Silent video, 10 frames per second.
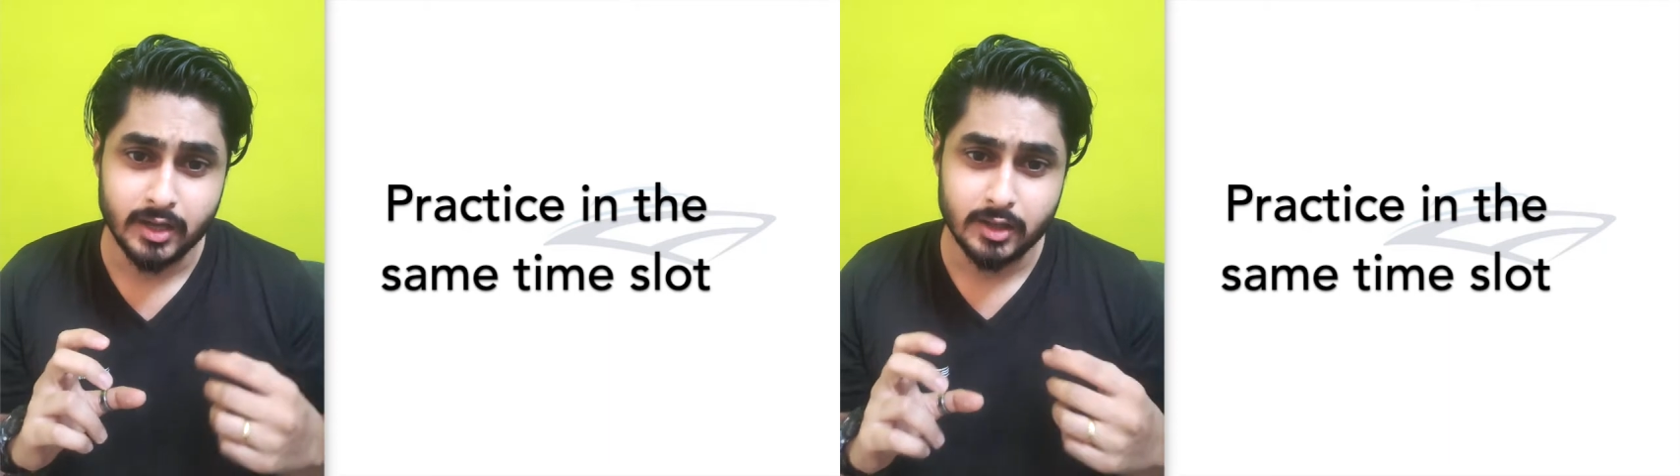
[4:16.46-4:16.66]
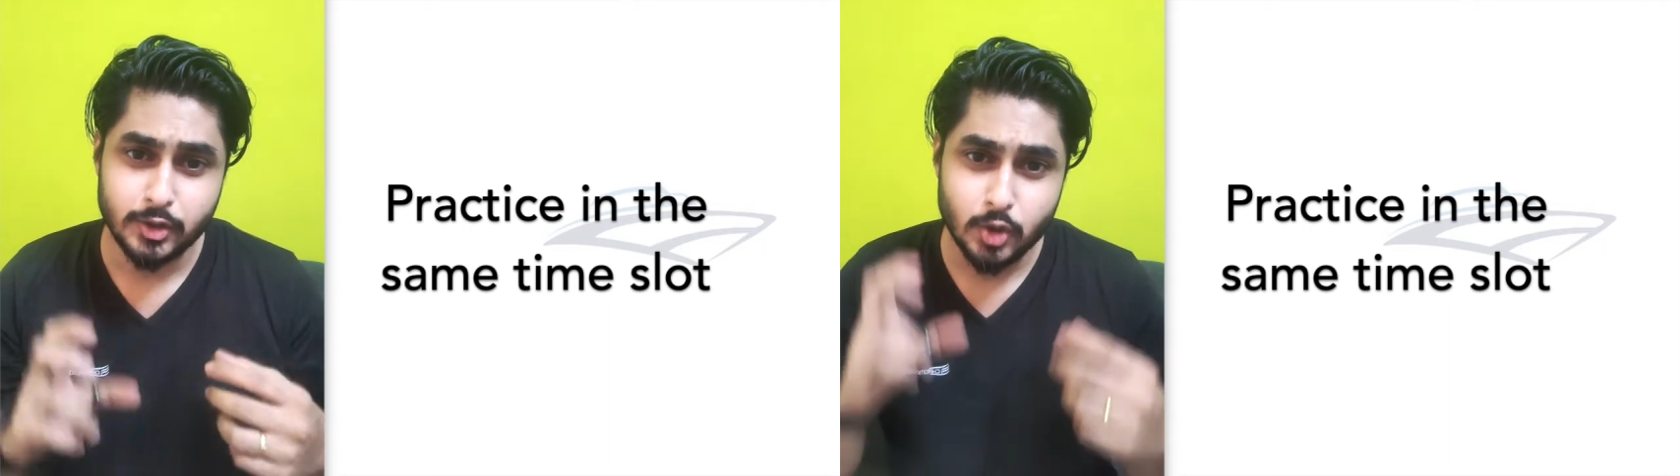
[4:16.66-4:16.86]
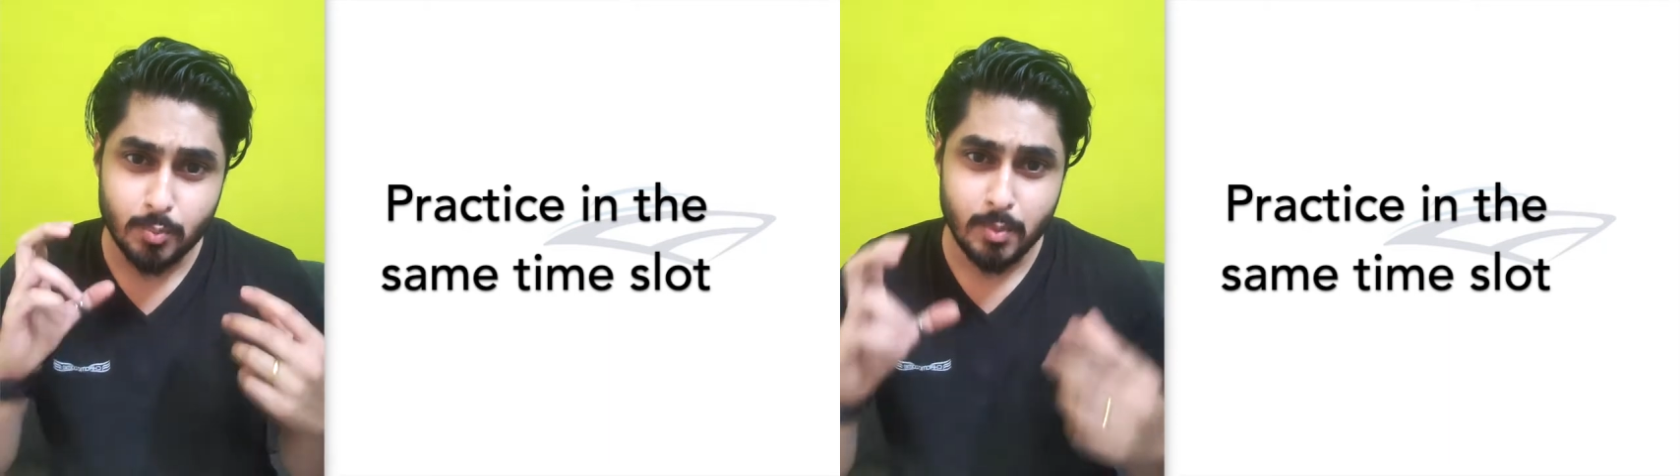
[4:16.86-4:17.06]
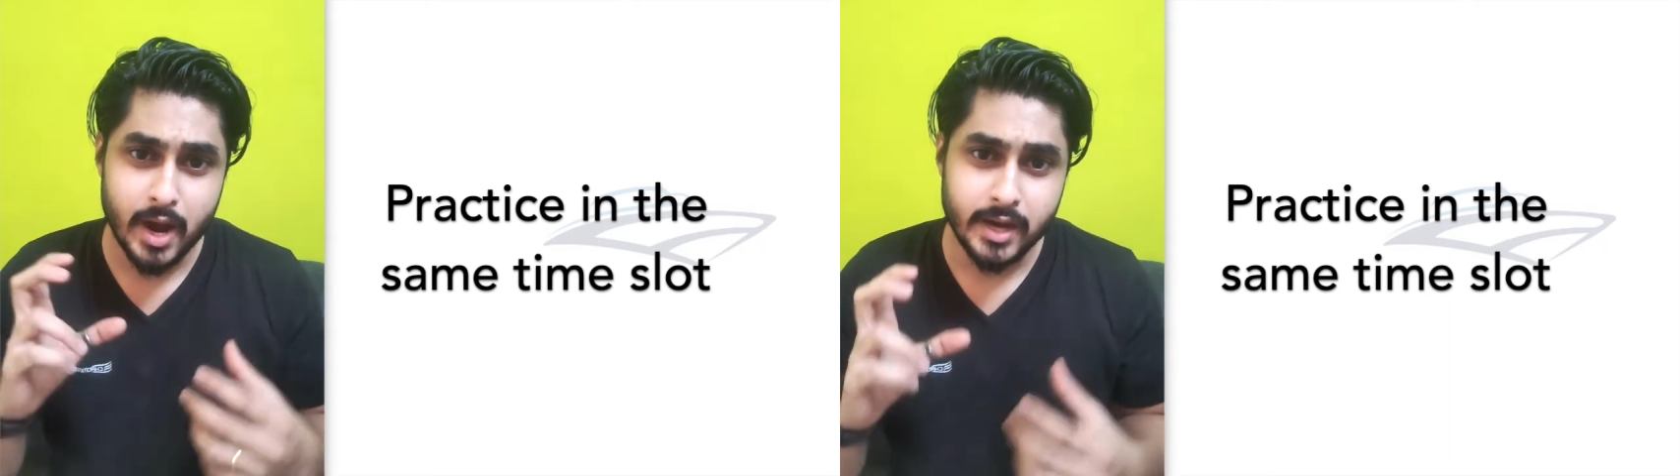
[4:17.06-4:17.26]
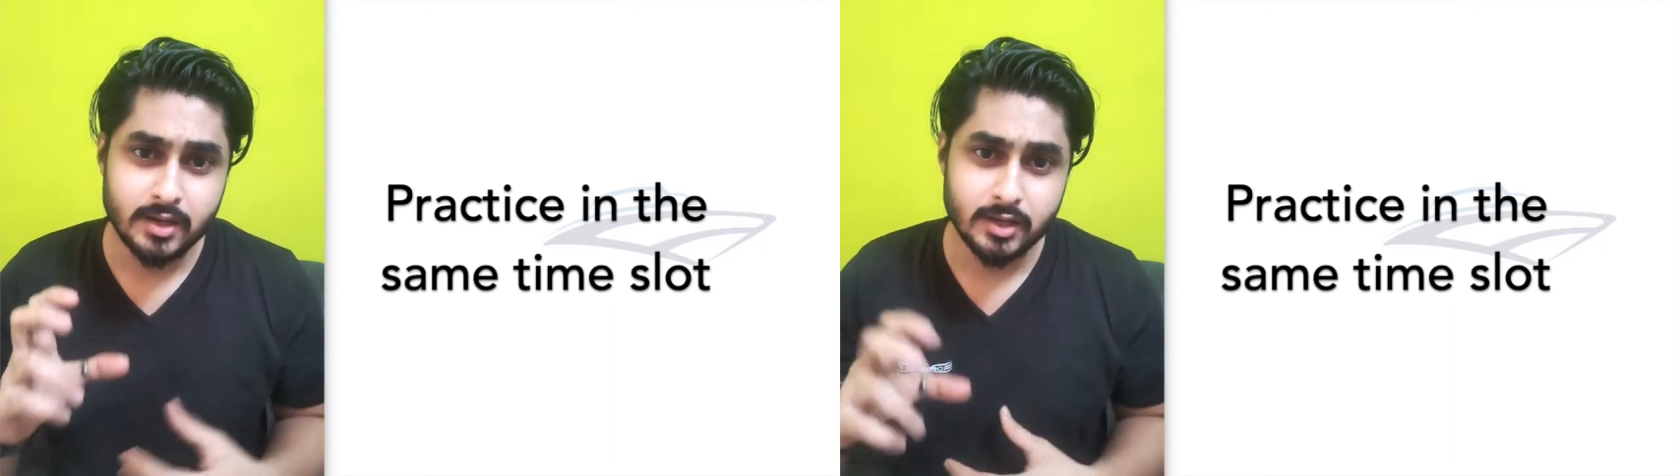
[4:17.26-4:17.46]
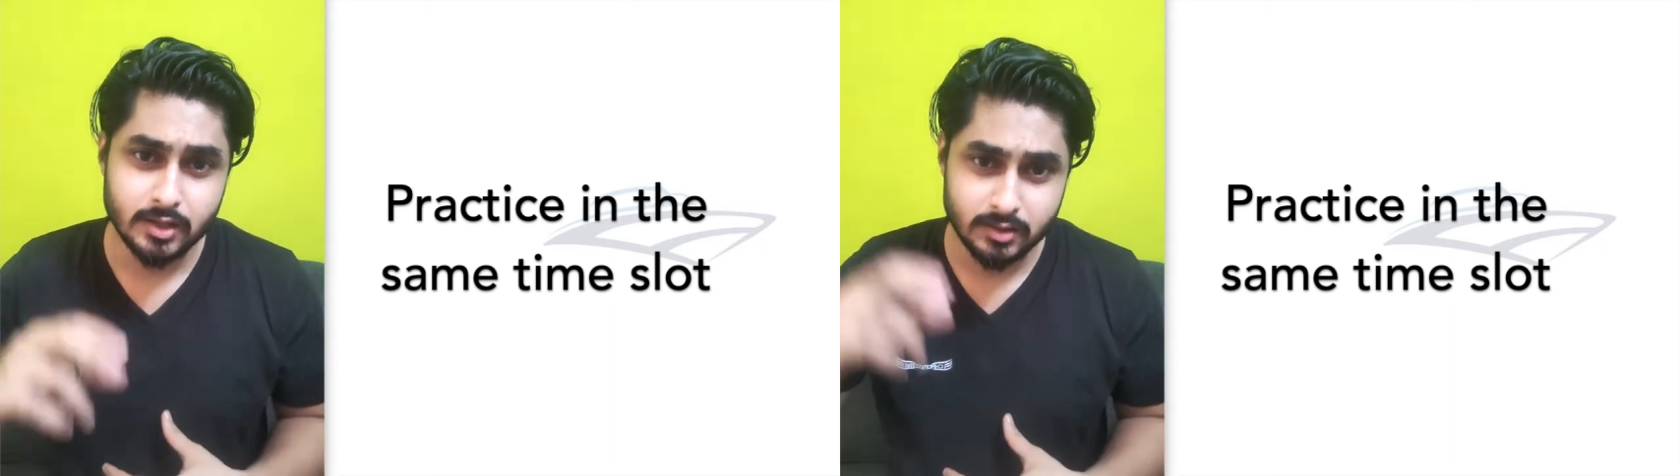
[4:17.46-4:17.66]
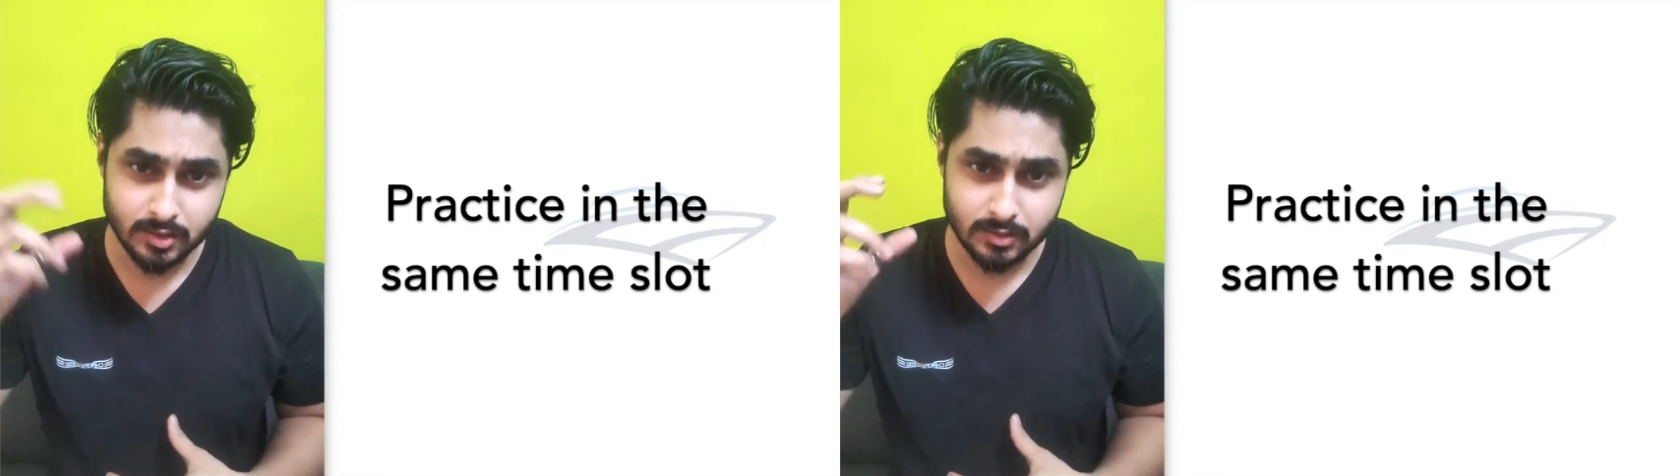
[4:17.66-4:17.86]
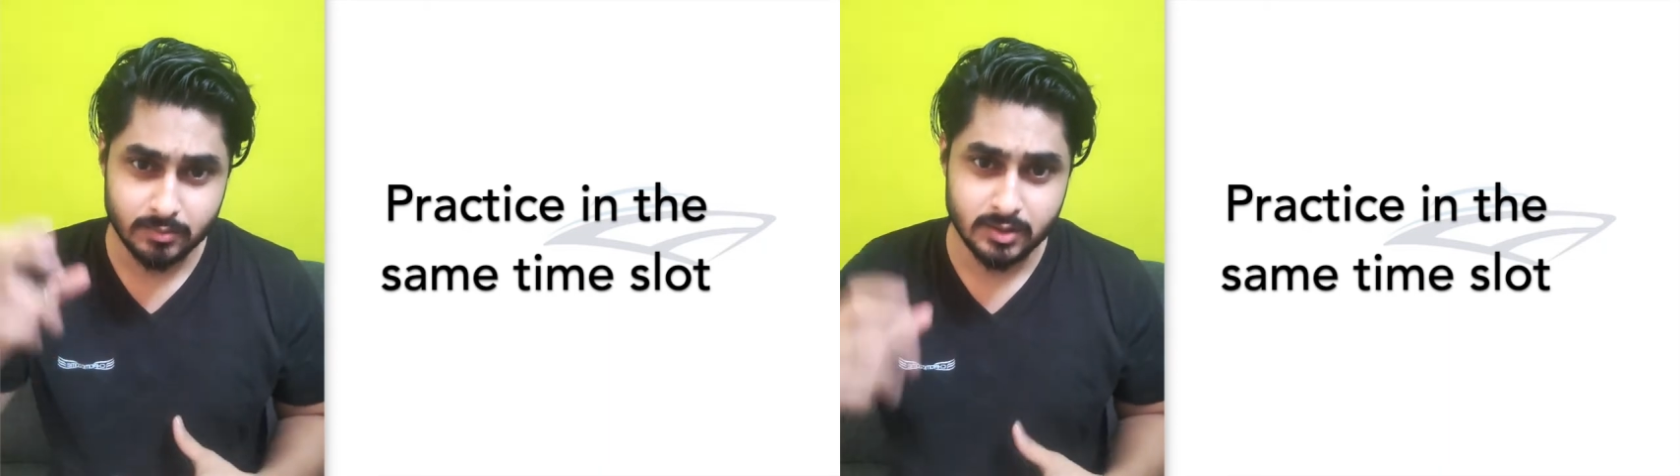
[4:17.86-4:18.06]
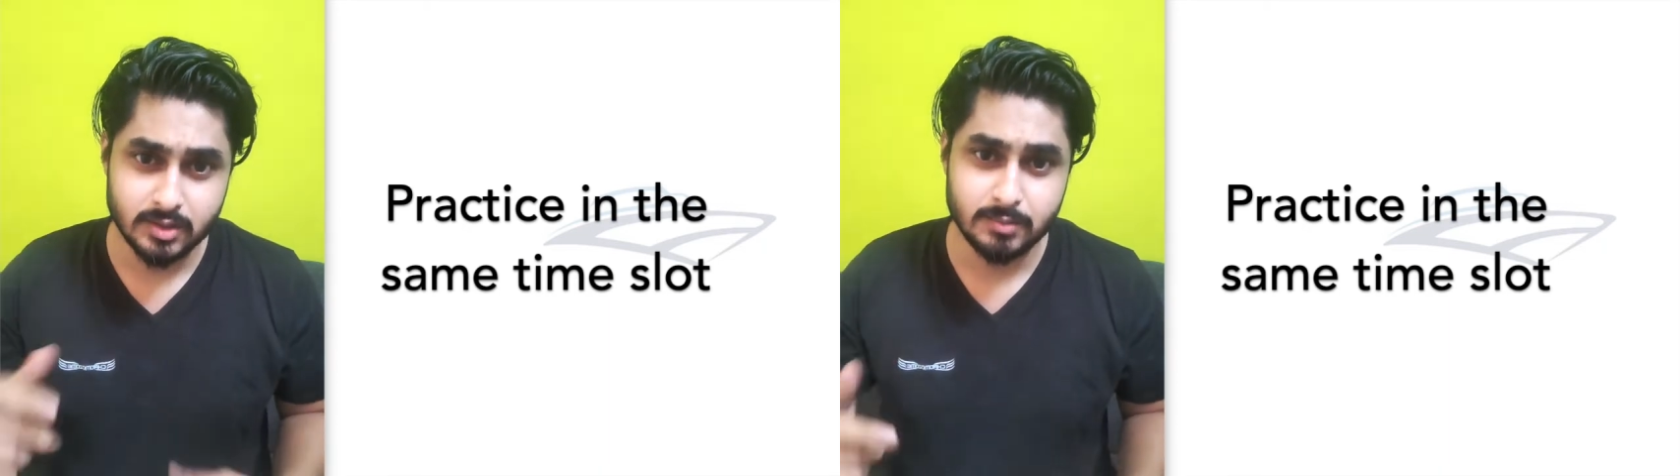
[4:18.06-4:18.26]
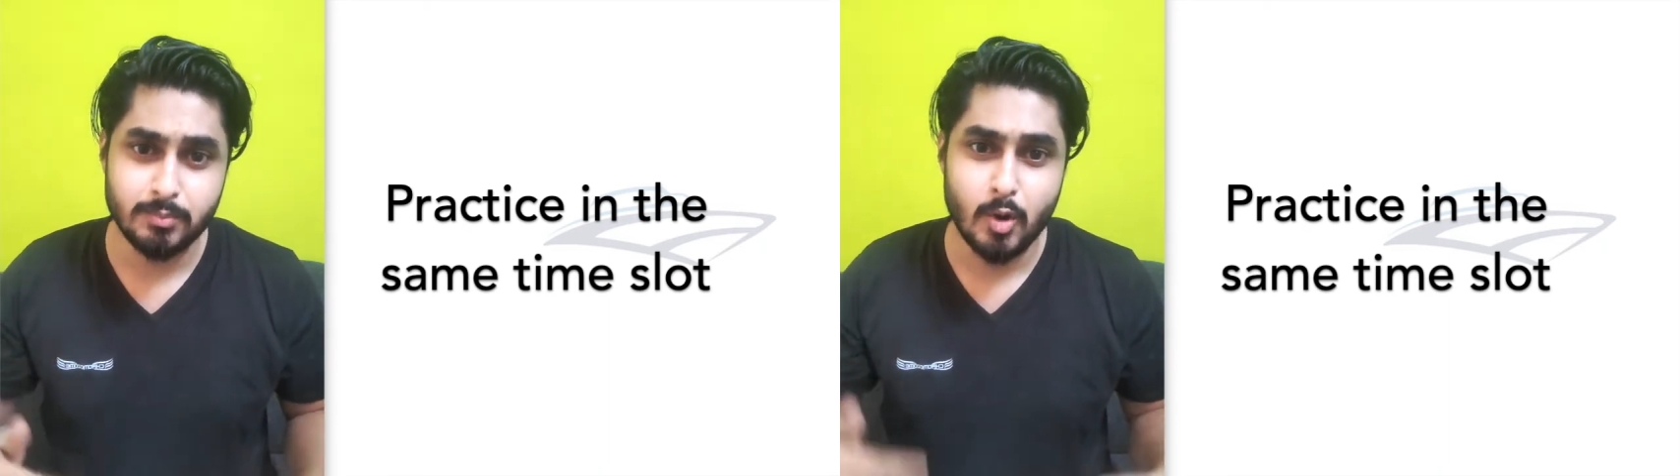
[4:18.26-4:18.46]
Your mind, the